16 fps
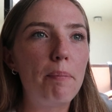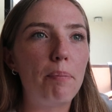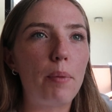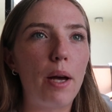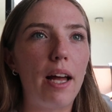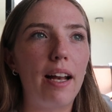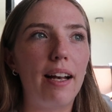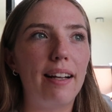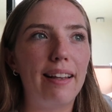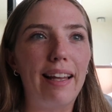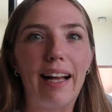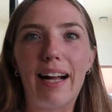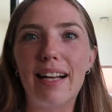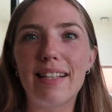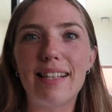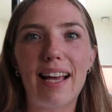But
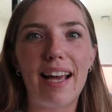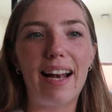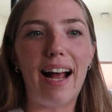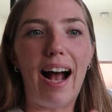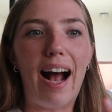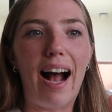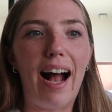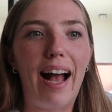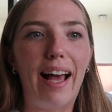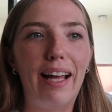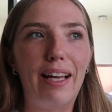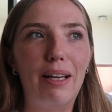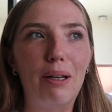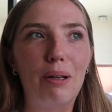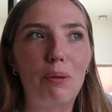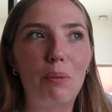like I said,
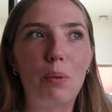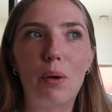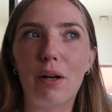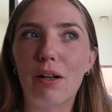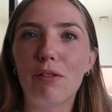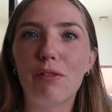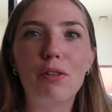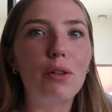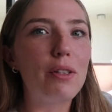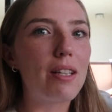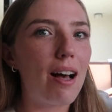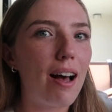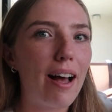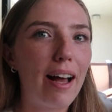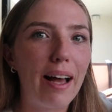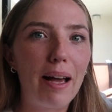I work
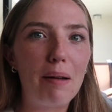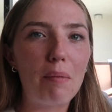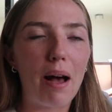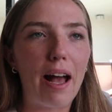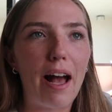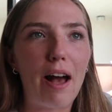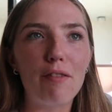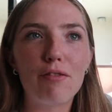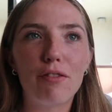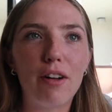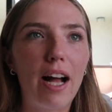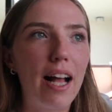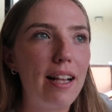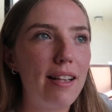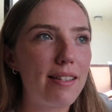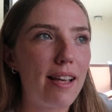full-time, I have
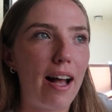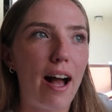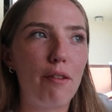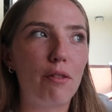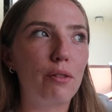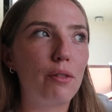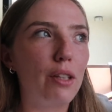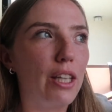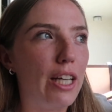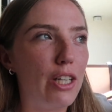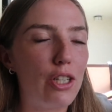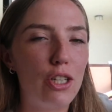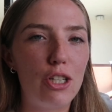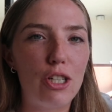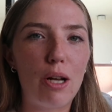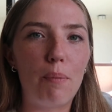friends, I have a
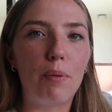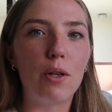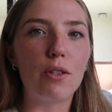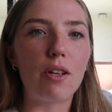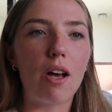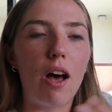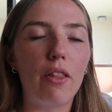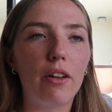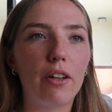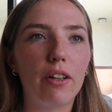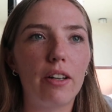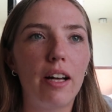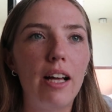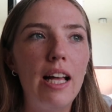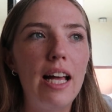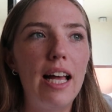relationship, there's
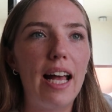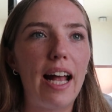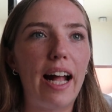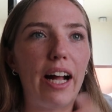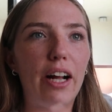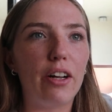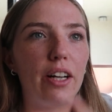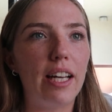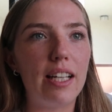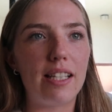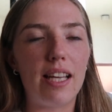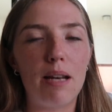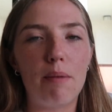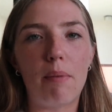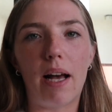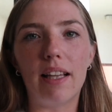other areas
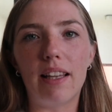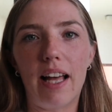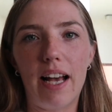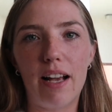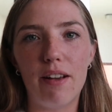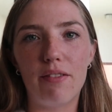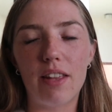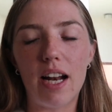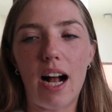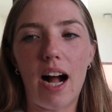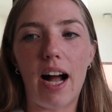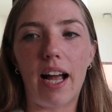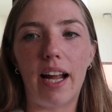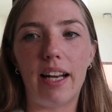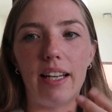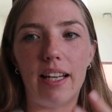in my life that
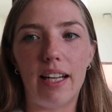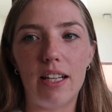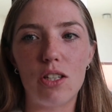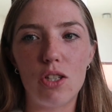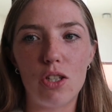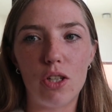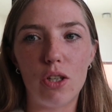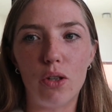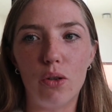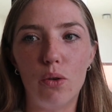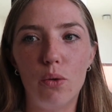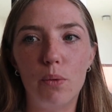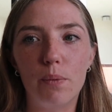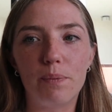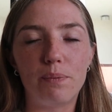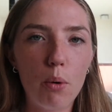I need
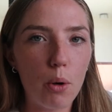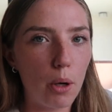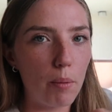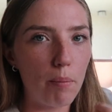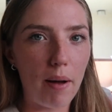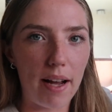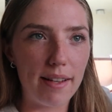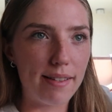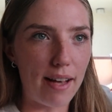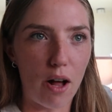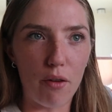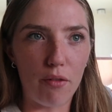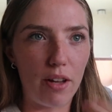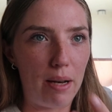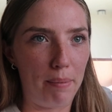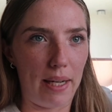to pour
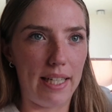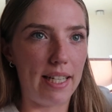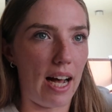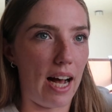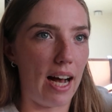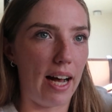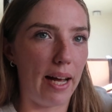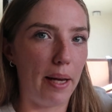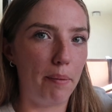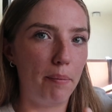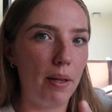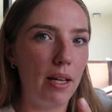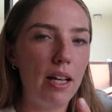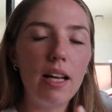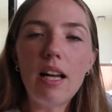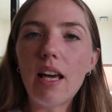myself and my
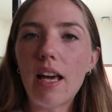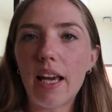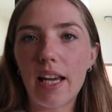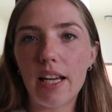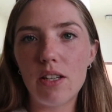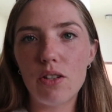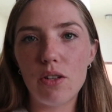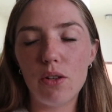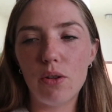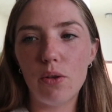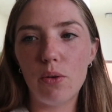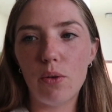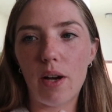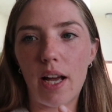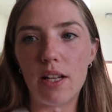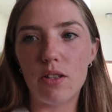time
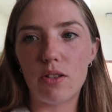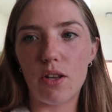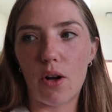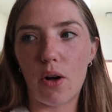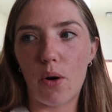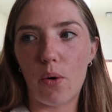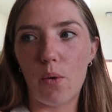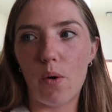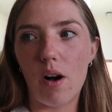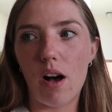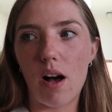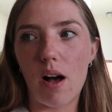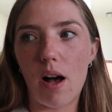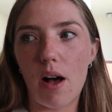into. And so